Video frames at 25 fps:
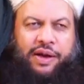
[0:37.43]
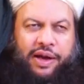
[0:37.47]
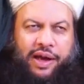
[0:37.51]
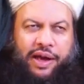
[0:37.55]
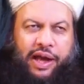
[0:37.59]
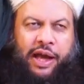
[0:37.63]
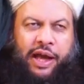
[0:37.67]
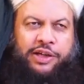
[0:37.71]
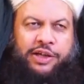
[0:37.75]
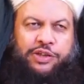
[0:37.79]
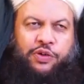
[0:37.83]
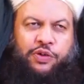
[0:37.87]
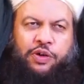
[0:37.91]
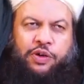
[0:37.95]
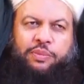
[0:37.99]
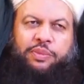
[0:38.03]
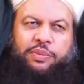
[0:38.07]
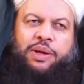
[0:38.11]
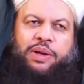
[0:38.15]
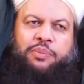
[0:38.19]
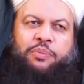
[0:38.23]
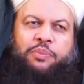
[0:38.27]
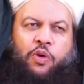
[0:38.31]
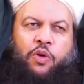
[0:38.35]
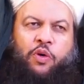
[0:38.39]
I should
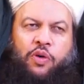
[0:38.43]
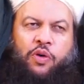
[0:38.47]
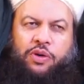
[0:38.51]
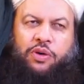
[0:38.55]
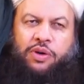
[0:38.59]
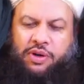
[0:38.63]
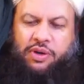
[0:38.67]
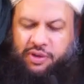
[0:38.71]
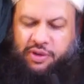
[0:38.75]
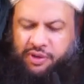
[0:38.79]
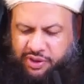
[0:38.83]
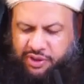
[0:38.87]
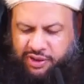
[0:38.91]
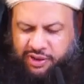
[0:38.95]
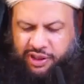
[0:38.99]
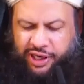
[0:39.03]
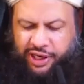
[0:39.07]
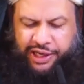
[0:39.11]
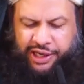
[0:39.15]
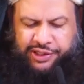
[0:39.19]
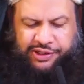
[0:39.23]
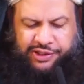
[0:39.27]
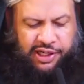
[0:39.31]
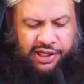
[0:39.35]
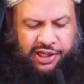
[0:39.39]
be more,
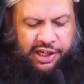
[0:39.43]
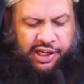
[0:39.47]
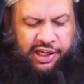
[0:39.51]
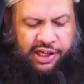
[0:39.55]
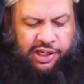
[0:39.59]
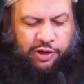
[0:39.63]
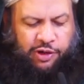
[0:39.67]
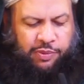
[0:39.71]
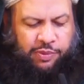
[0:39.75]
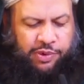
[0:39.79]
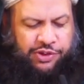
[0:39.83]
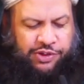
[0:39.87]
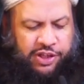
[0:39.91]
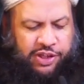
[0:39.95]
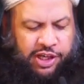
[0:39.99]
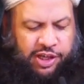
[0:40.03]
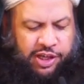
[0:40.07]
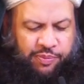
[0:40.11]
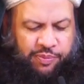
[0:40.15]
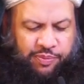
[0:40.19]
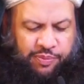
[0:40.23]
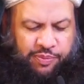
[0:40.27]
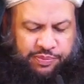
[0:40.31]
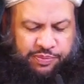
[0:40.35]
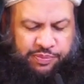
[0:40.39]
actually, you may say,